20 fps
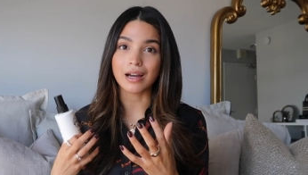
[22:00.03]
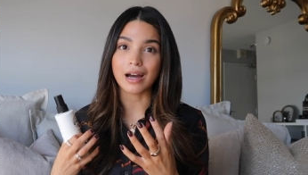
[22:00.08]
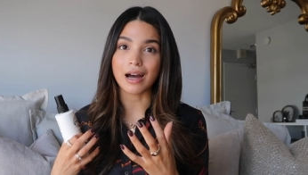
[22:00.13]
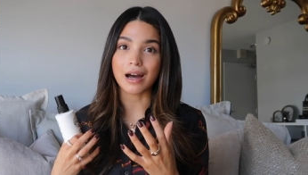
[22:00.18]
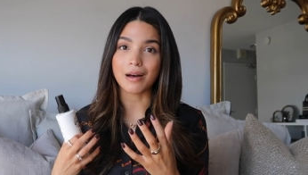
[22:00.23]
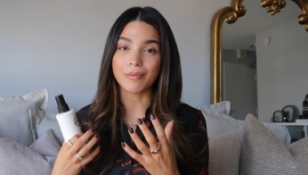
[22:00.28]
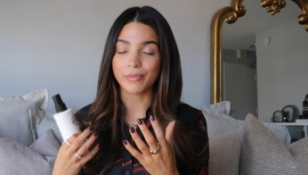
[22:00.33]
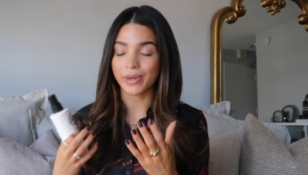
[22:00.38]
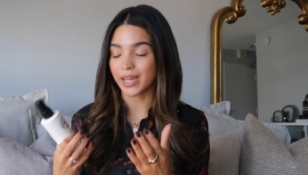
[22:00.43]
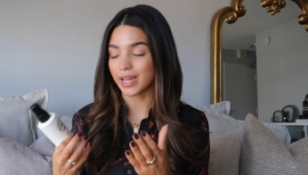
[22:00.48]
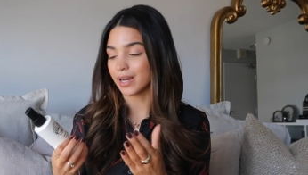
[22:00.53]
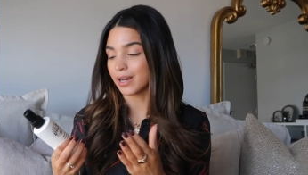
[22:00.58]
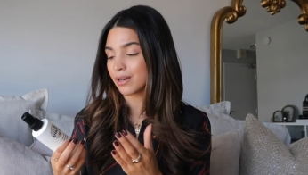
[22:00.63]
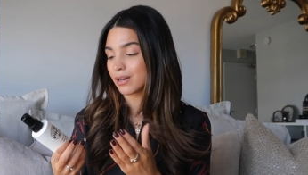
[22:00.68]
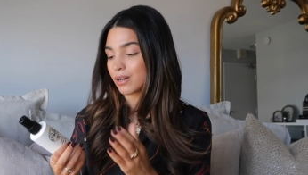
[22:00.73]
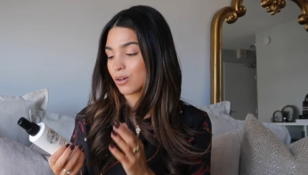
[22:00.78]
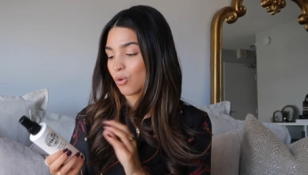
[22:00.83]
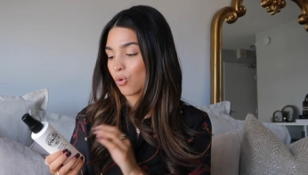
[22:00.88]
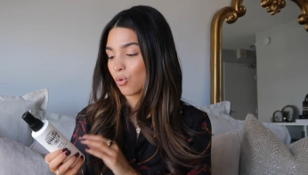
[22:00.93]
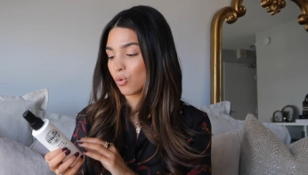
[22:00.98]
um,
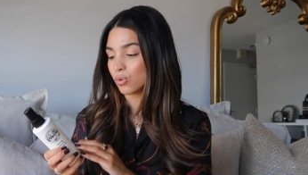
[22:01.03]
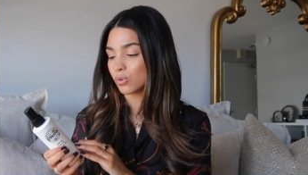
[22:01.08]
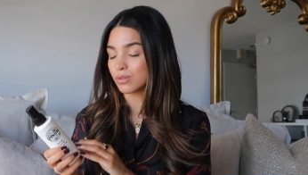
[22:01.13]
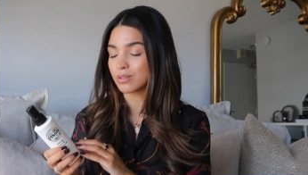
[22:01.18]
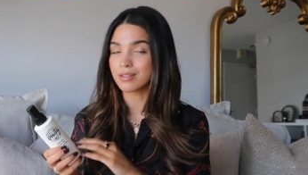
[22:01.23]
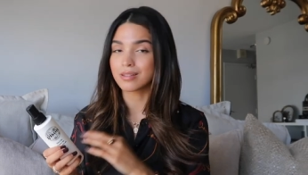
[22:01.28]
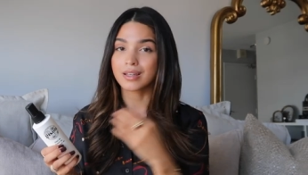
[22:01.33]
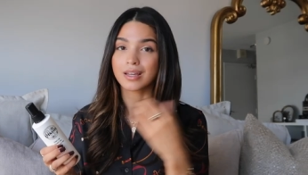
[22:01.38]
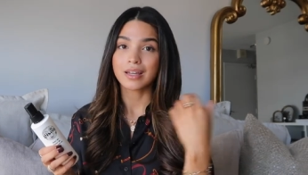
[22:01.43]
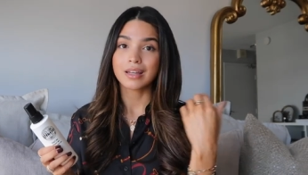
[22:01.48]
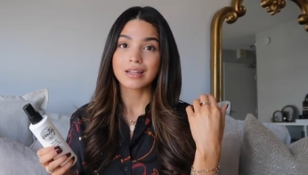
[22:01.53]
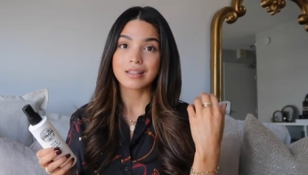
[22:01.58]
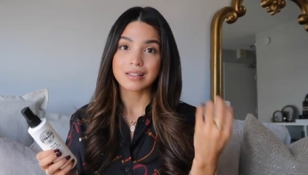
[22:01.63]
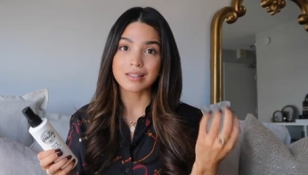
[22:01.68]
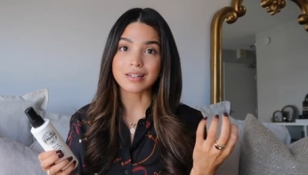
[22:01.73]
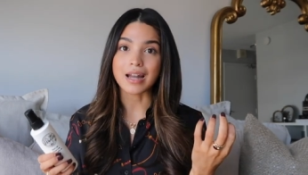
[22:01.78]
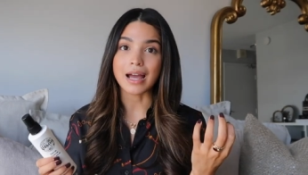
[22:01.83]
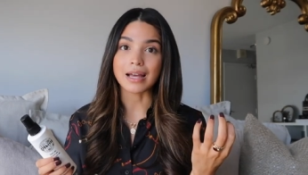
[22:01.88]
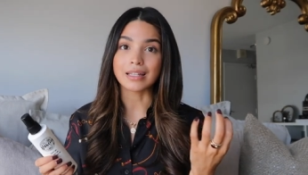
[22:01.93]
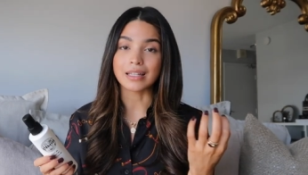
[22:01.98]
hair holds
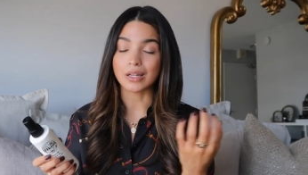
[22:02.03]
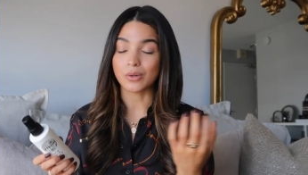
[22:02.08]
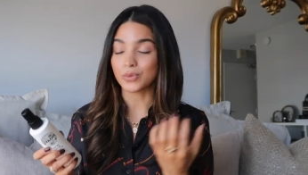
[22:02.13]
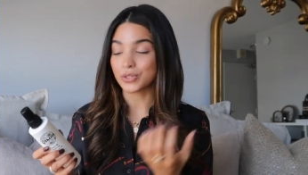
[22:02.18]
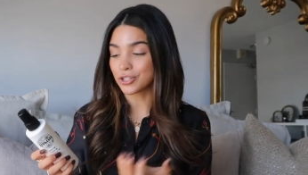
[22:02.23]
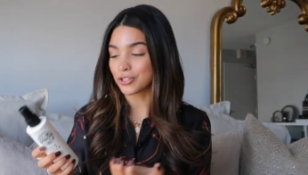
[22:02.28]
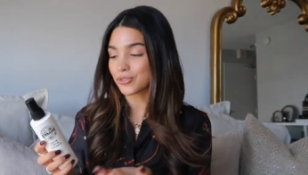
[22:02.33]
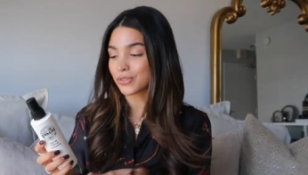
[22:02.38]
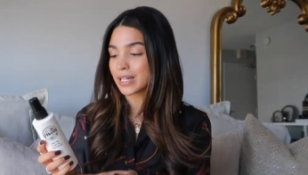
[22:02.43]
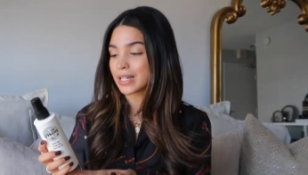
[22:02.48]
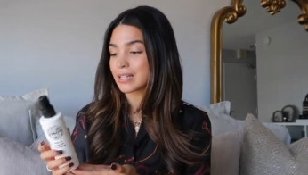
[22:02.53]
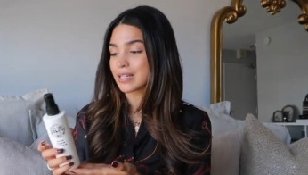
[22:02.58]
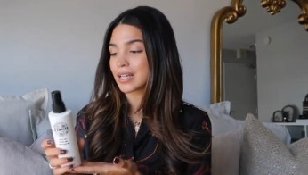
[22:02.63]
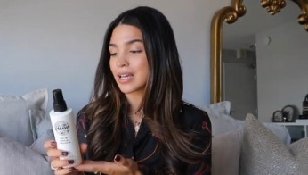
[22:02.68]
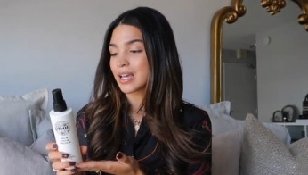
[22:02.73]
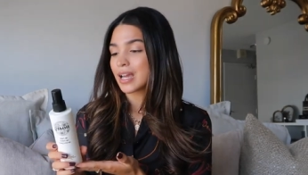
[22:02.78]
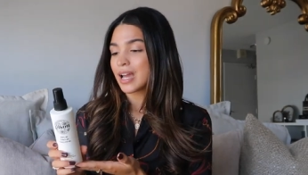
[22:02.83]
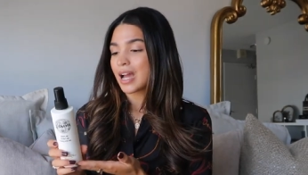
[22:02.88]
styling, which is great.